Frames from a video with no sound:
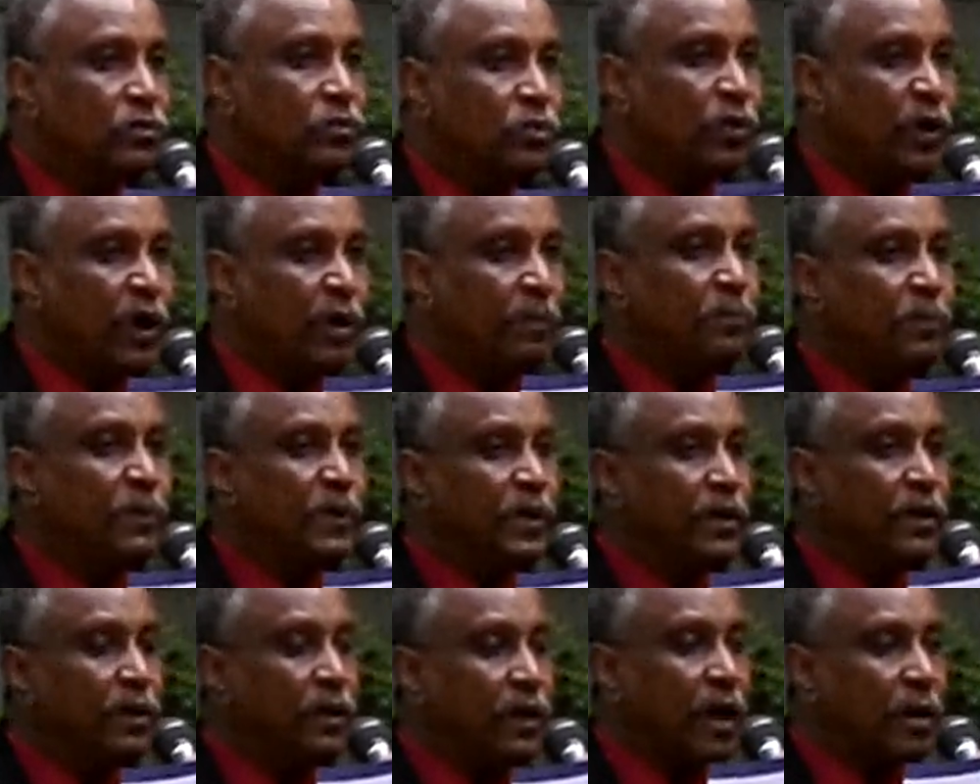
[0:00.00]

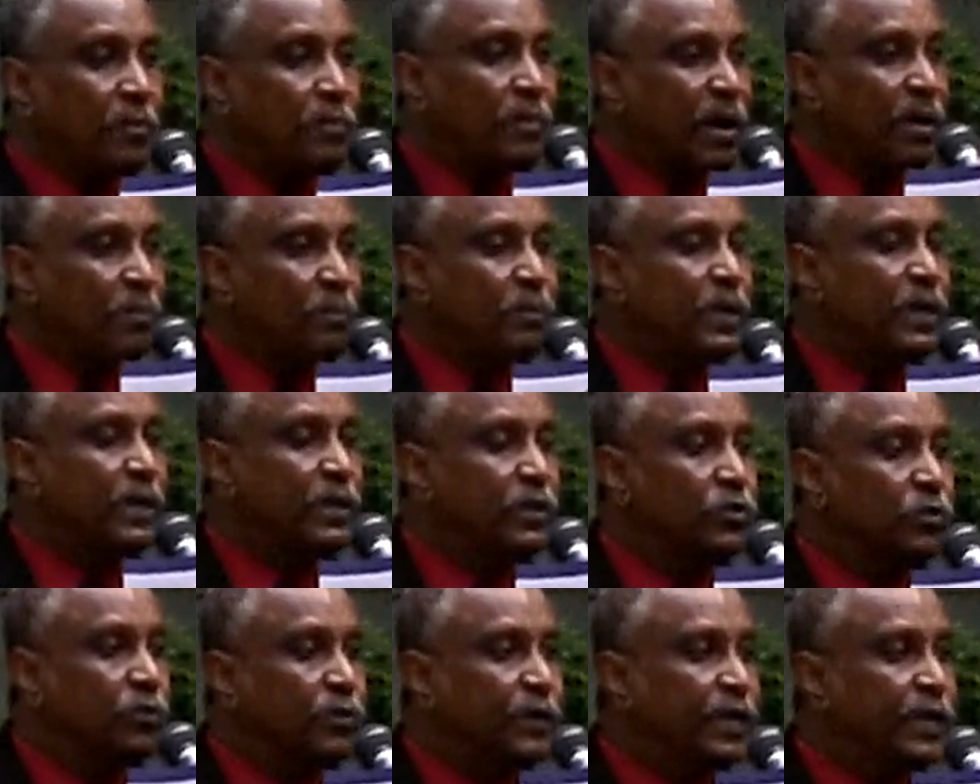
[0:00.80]
I'm
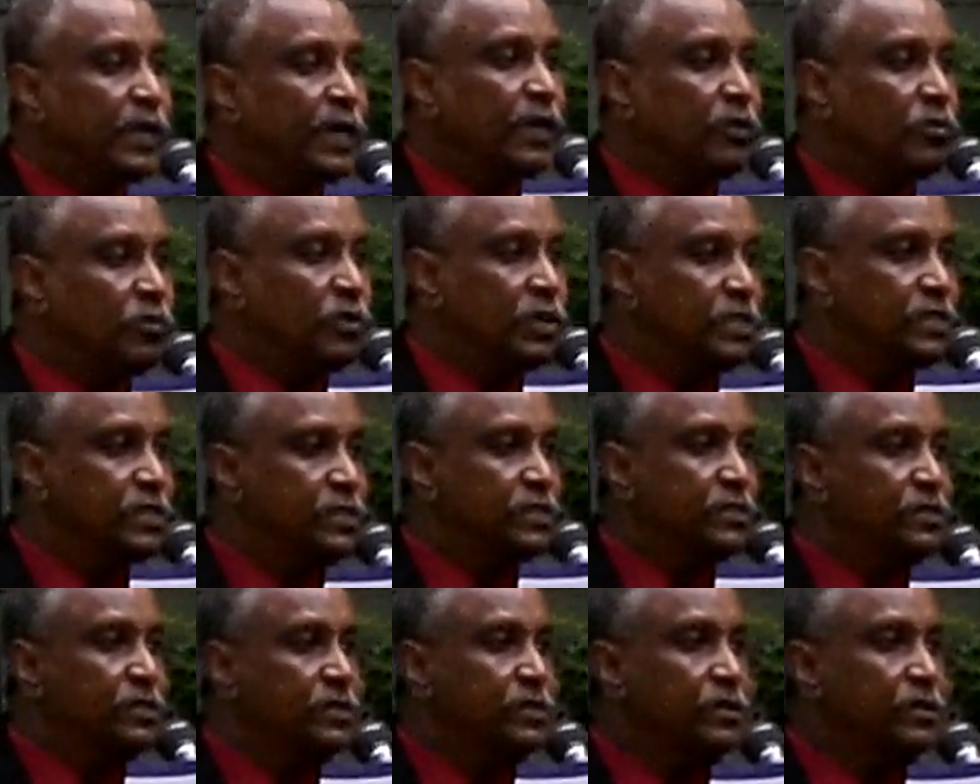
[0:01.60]
happy to be here with